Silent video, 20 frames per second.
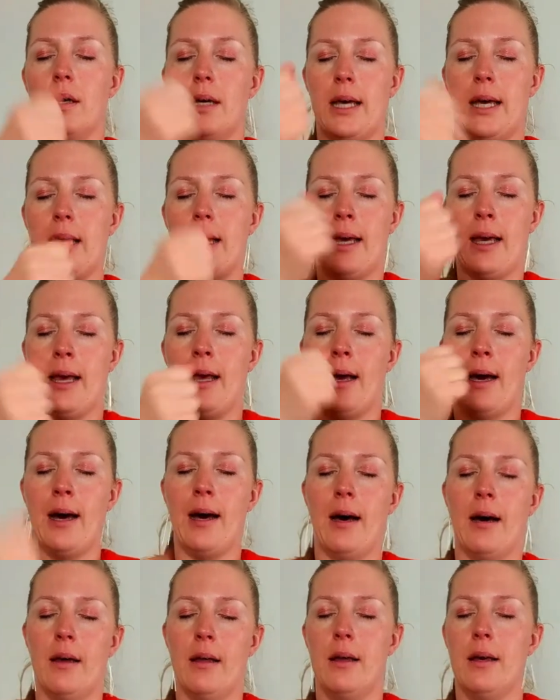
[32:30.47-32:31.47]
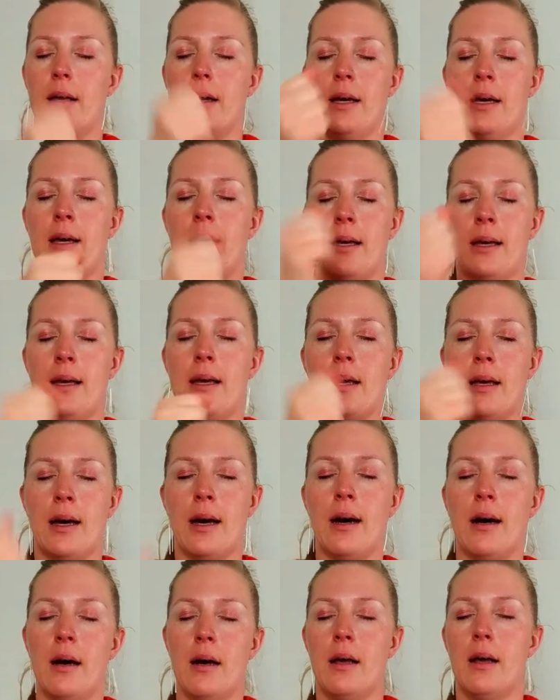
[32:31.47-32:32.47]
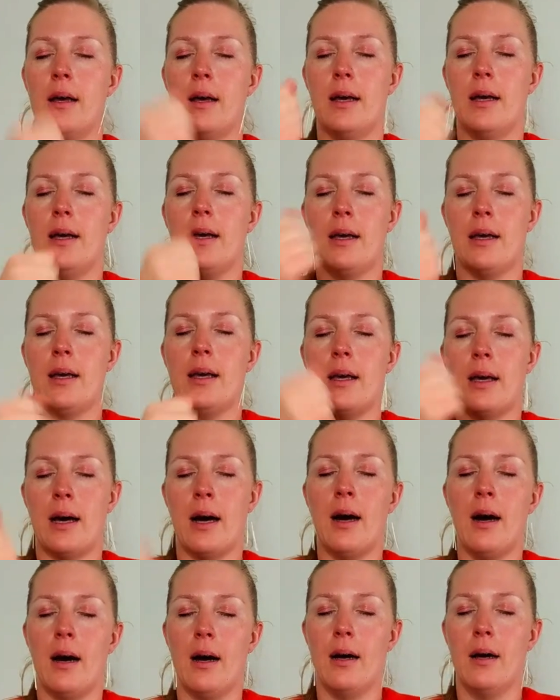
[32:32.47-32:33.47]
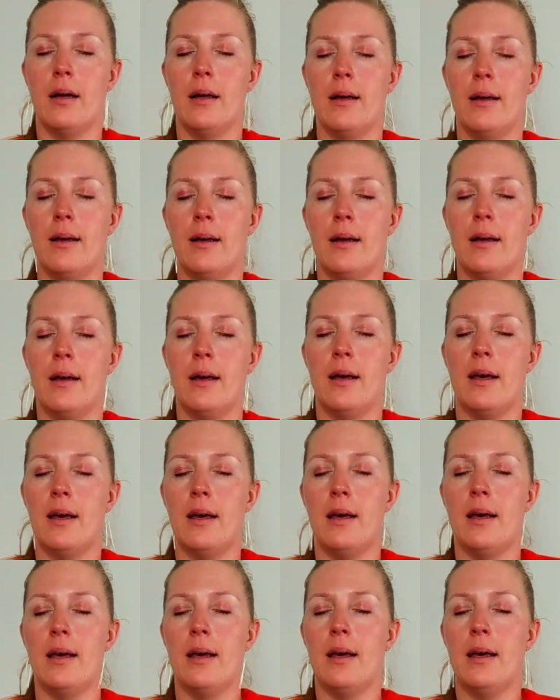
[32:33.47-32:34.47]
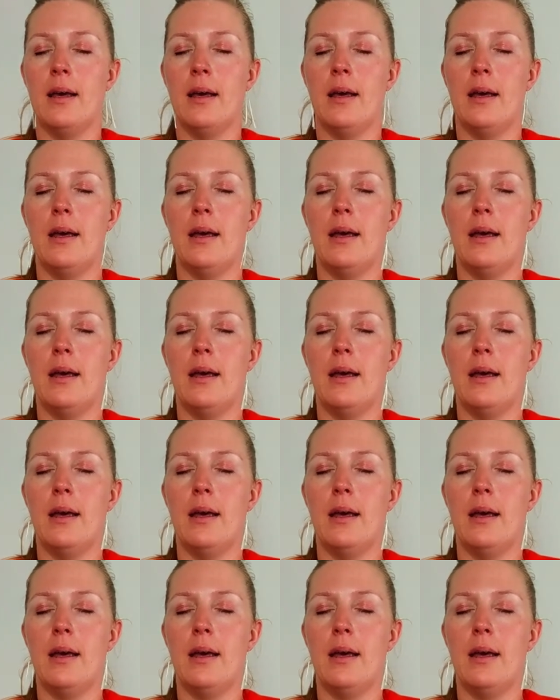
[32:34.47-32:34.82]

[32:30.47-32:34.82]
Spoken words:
Hey, hey, ha, hey, hey, ha, hey, hey, ha, hey.